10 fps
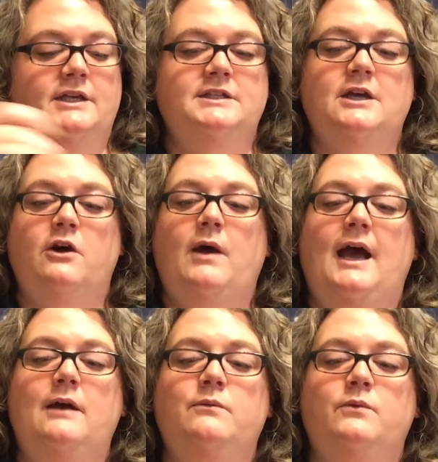So
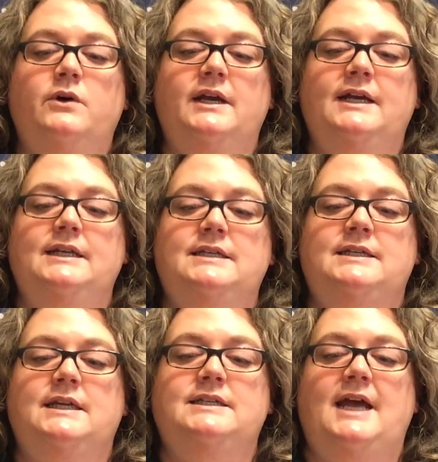I
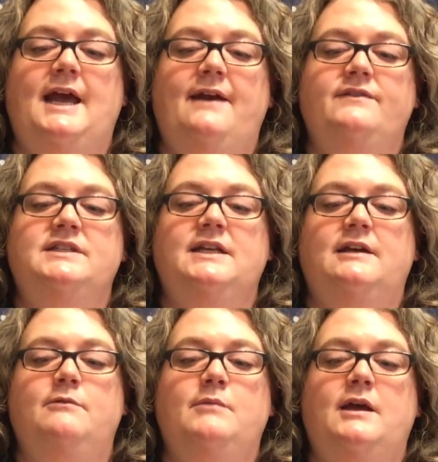want to have
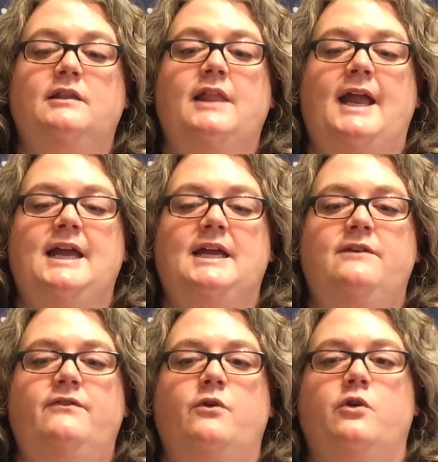some
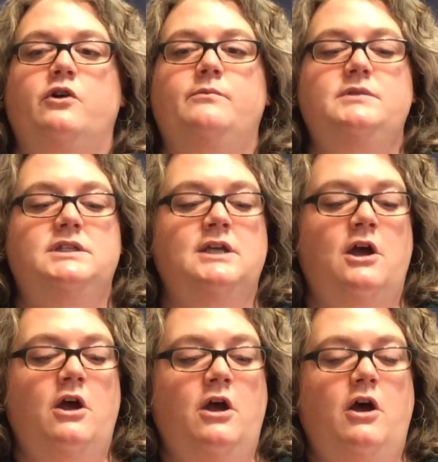landforms
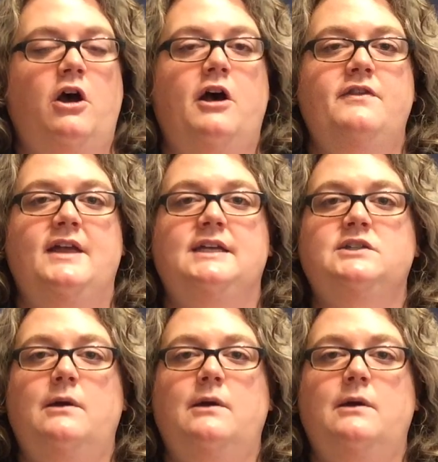on this.